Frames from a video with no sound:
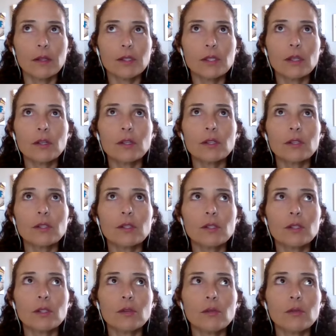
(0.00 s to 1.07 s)
start
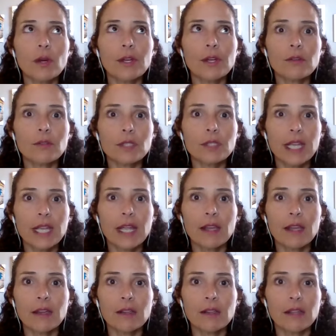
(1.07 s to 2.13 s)
to
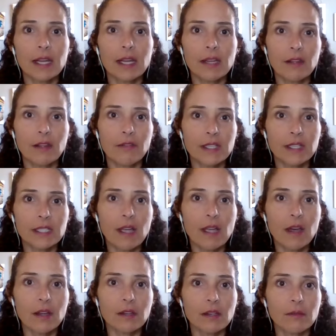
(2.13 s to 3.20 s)
understand that if it's
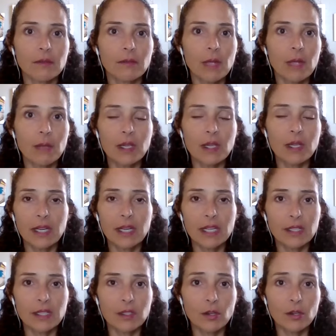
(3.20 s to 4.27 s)
not maybe
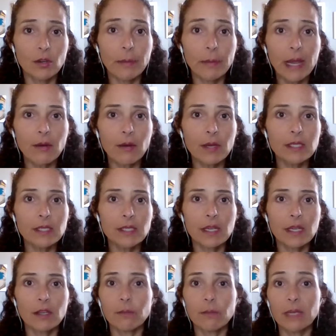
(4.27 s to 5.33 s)
connected to your parents,
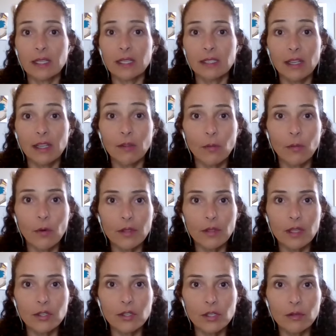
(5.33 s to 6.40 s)
it could be a
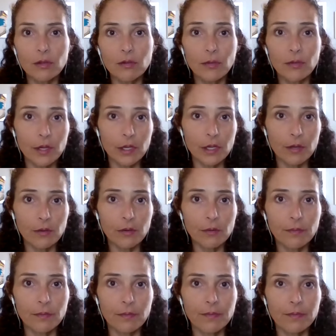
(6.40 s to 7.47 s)
self-worth issue for
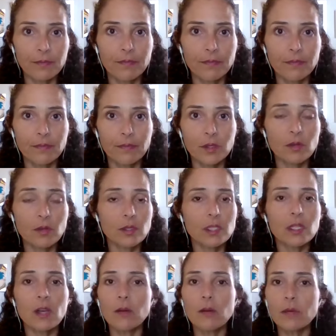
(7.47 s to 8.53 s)
you. So
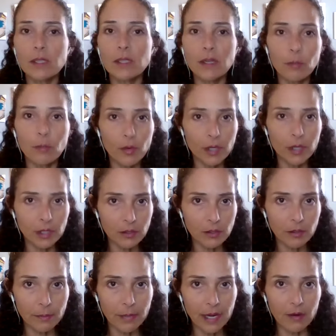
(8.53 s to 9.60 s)
it's not always going to point
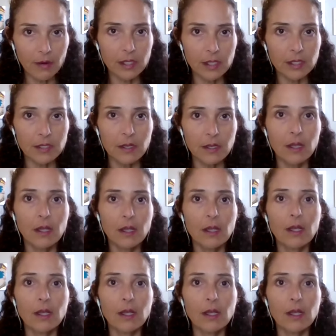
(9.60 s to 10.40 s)
to the parents,